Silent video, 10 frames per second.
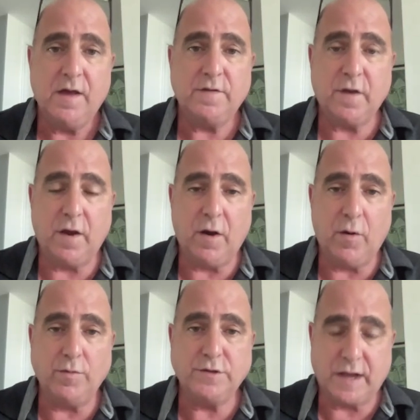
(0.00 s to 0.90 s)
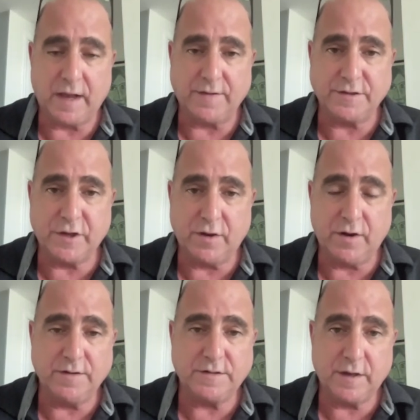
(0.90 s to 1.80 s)
So check out the show
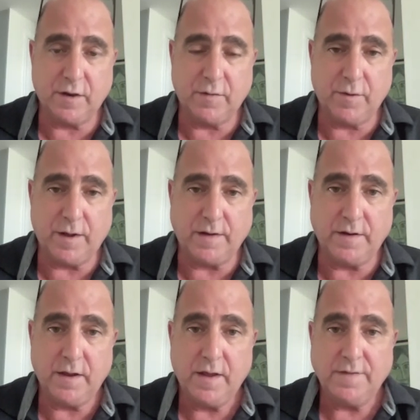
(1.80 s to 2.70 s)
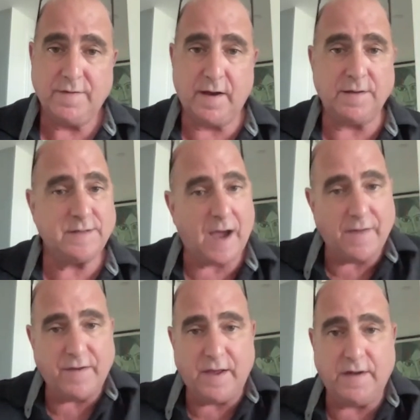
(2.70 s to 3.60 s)
notes and go and
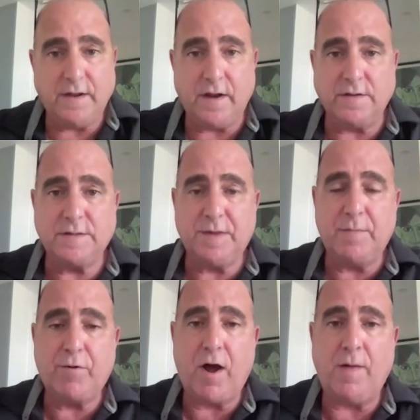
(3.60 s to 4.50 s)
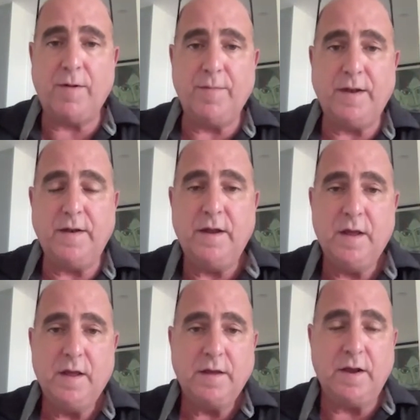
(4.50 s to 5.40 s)
dive in. It's a big problem, and,
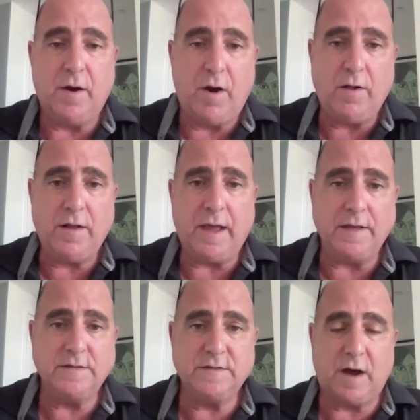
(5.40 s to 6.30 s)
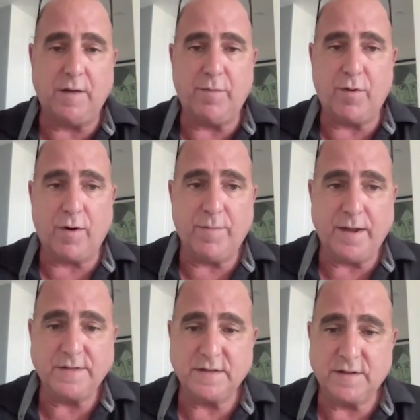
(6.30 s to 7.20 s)
all hands on board,
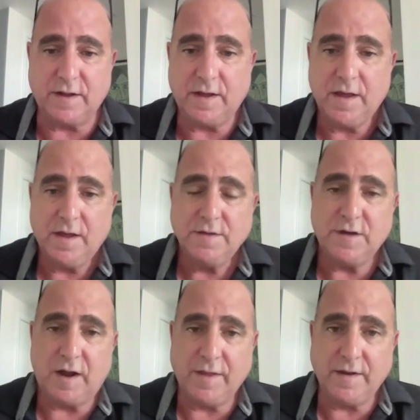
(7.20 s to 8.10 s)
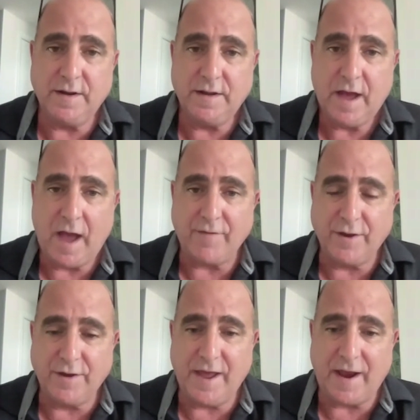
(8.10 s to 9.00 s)
basically. Jonathan, have a
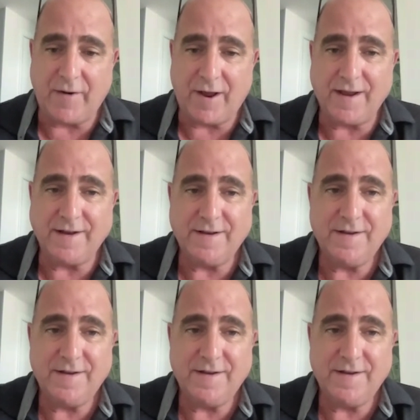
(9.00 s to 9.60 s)
good day. All right.